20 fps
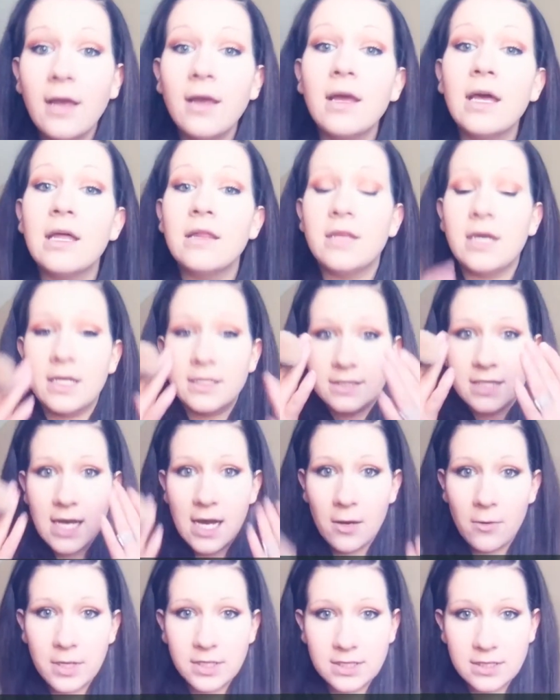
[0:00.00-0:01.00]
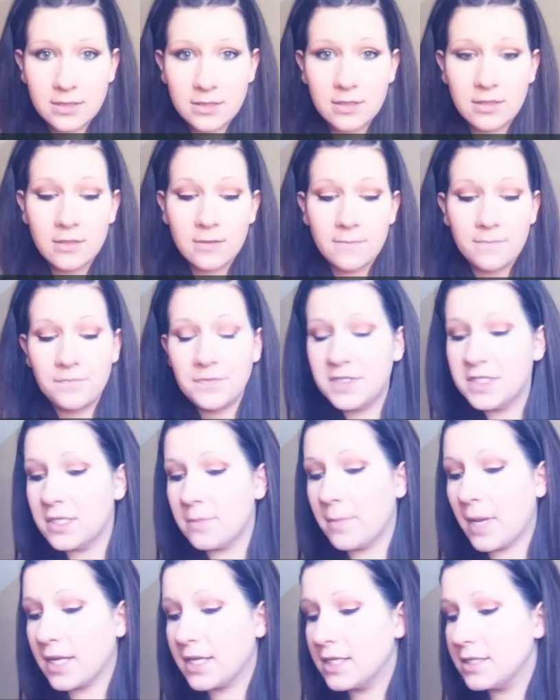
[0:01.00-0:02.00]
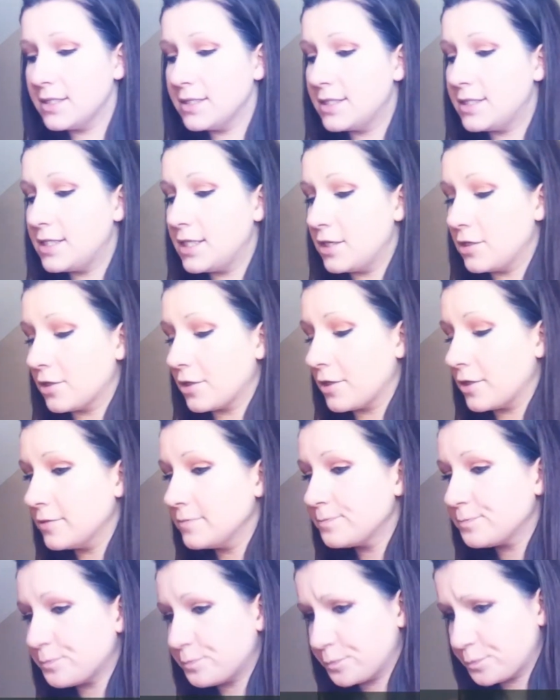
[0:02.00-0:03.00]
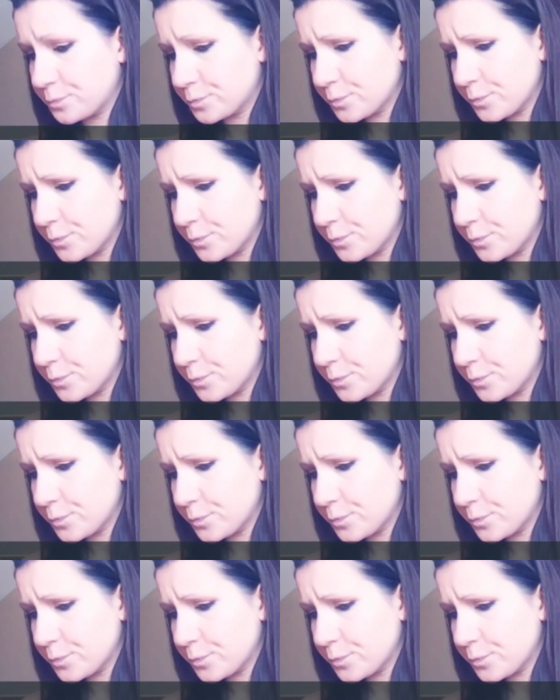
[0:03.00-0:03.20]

Okay, and that's how it did my concealer.